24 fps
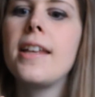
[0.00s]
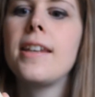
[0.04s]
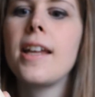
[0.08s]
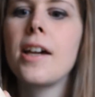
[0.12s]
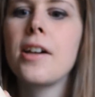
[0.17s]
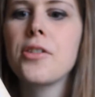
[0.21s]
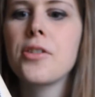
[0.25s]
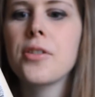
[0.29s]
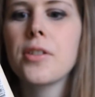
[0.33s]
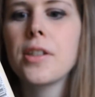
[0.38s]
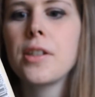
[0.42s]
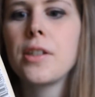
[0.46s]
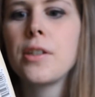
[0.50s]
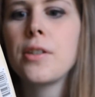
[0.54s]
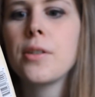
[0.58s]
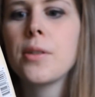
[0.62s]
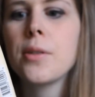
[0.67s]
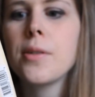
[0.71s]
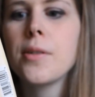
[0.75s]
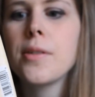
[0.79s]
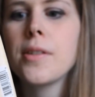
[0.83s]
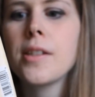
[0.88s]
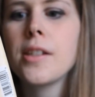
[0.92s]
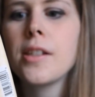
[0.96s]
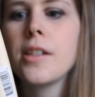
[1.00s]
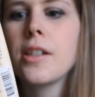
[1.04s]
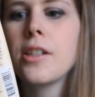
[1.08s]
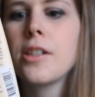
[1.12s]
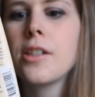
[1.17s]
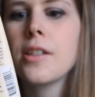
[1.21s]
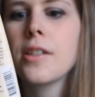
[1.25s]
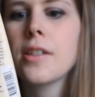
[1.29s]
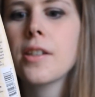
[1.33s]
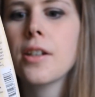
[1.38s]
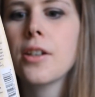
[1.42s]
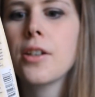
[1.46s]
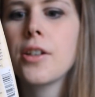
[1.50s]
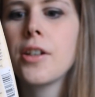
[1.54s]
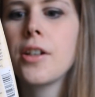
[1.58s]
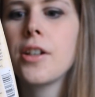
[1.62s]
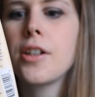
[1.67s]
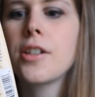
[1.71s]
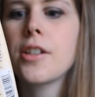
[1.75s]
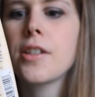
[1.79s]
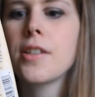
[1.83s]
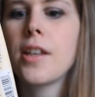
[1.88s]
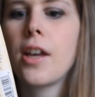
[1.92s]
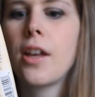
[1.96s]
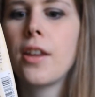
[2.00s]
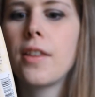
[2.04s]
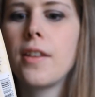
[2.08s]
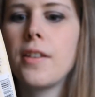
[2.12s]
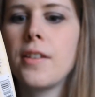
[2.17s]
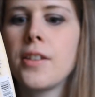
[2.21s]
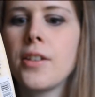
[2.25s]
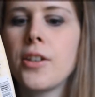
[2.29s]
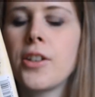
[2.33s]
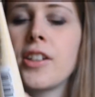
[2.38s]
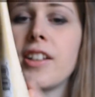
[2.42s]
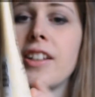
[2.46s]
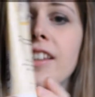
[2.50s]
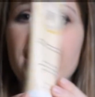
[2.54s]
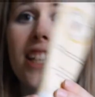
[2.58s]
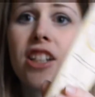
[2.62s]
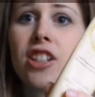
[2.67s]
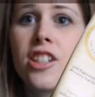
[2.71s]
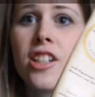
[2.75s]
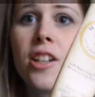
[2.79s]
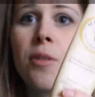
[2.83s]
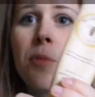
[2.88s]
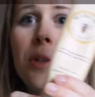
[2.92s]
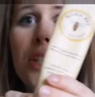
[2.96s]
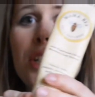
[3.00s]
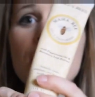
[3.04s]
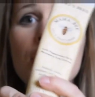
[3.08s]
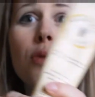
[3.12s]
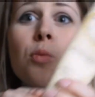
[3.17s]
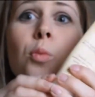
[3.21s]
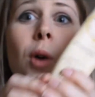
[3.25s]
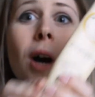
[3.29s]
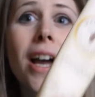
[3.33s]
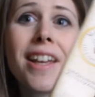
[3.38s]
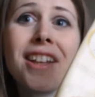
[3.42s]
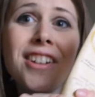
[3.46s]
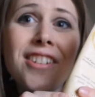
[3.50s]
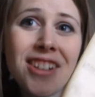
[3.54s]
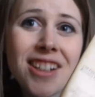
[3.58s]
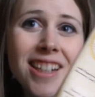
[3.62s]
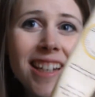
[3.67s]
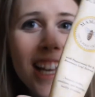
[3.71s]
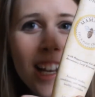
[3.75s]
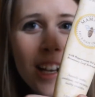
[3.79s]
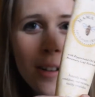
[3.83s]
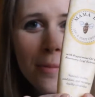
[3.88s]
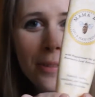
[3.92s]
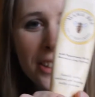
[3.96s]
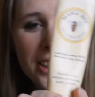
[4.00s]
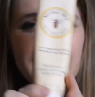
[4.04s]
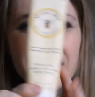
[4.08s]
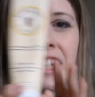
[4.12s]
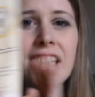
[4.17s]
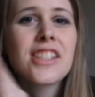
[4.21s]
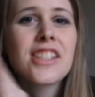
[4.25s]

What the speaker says: naturally soothes, conditions, and encourages healthy circulation, which is what you need on a plane.